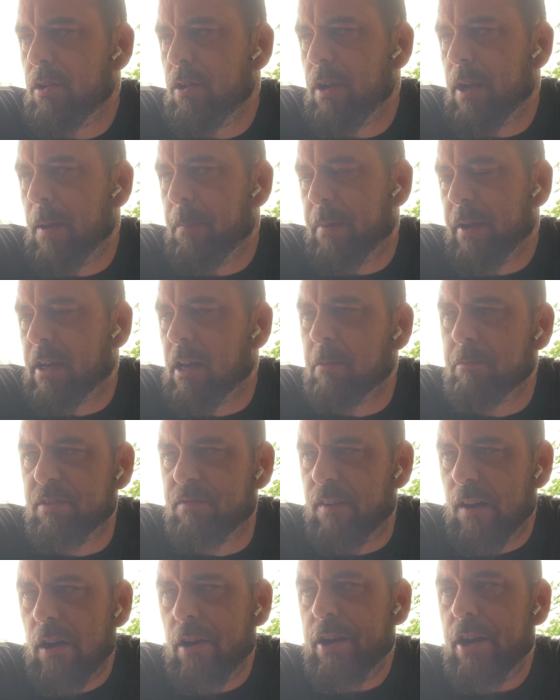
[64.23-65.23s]
it becomes
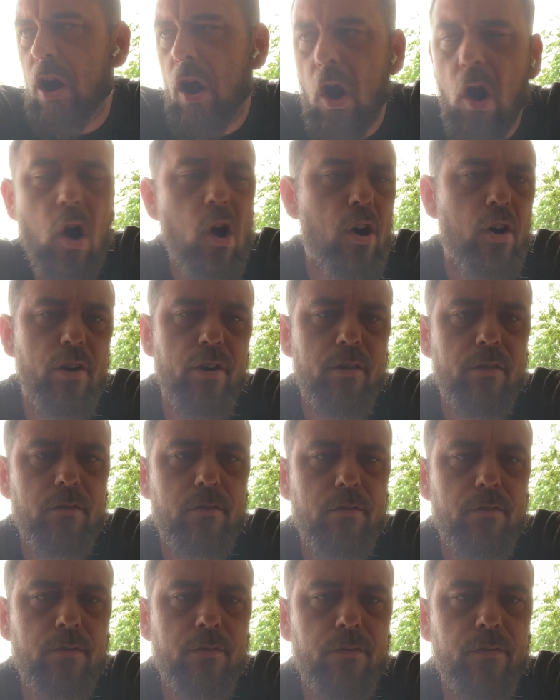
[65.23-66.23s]
very hard
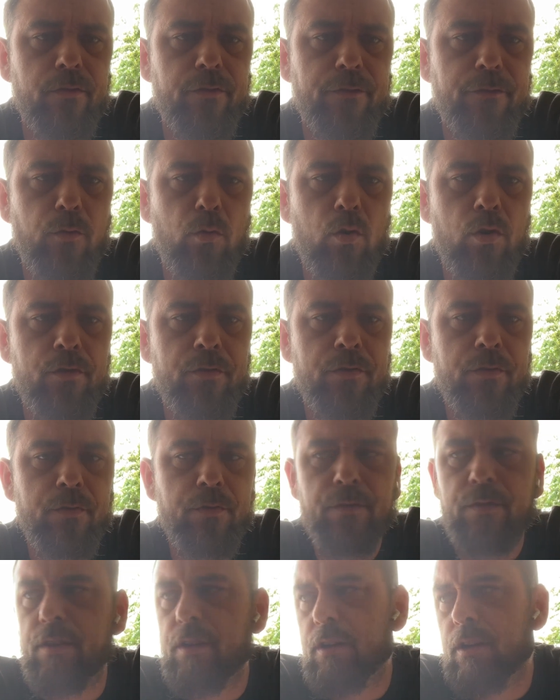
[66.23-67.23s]
for
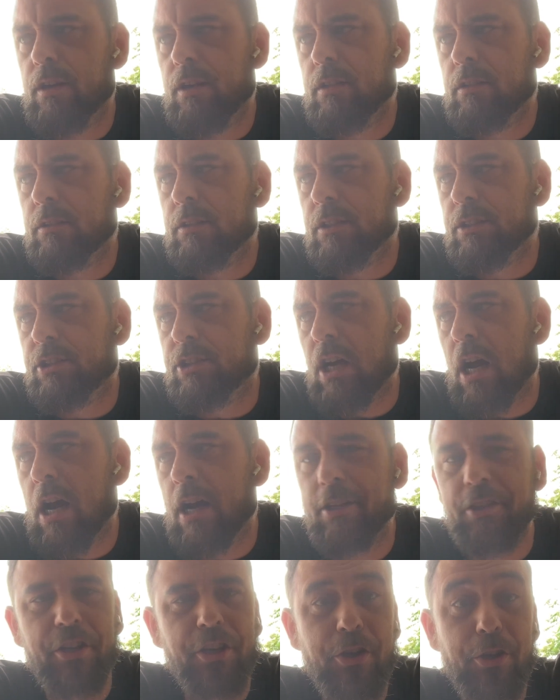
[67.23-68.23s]
the
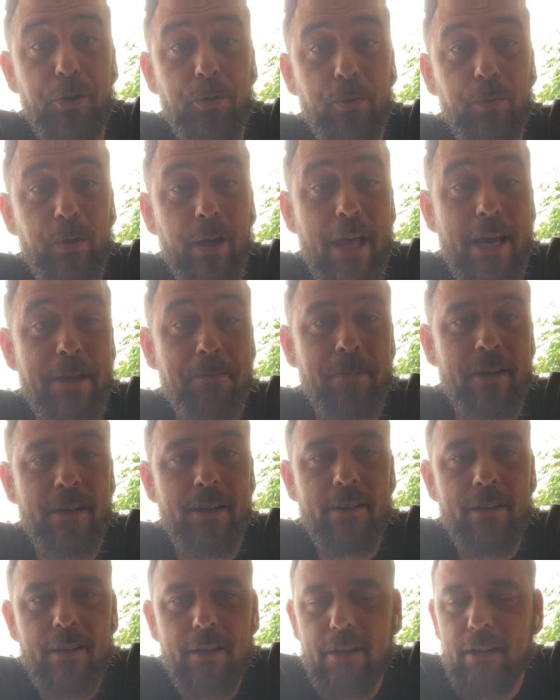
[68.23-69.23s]
John Q
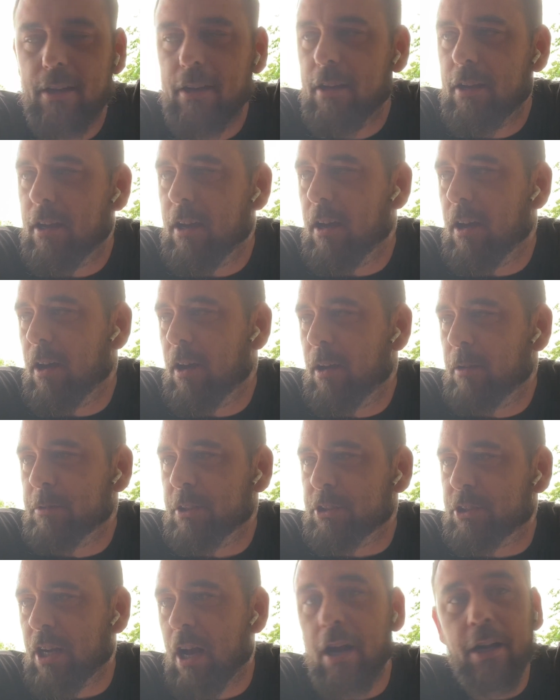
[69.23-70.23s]
layman, the
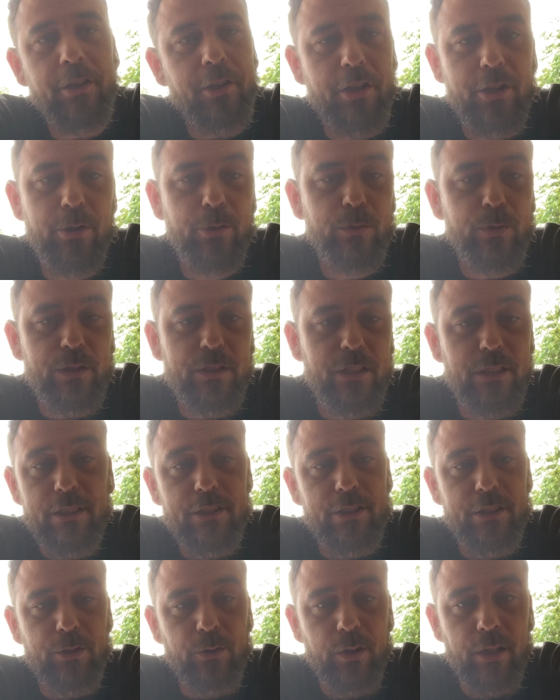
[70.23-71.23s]
John Q
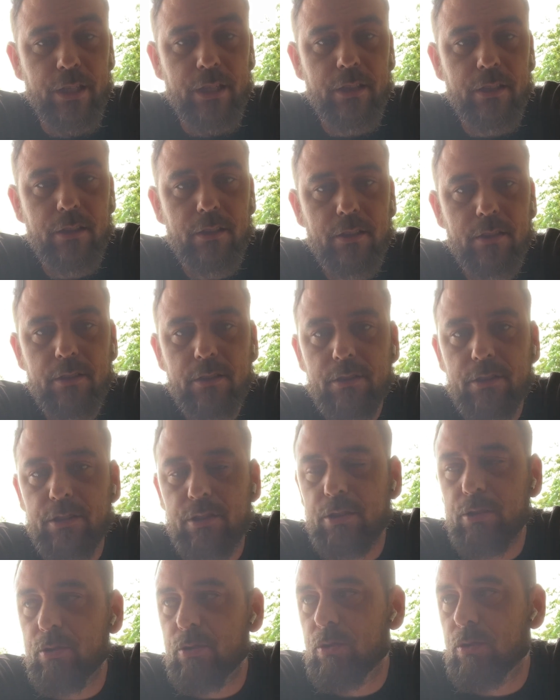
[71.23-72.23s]
citizenry
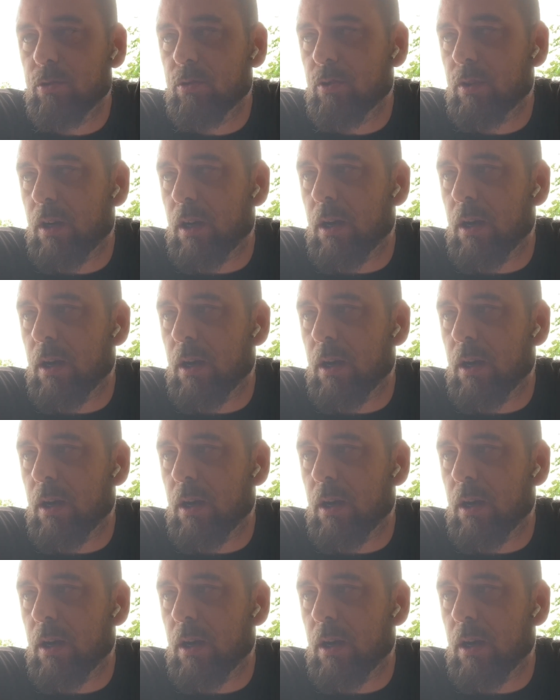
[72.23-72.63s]
to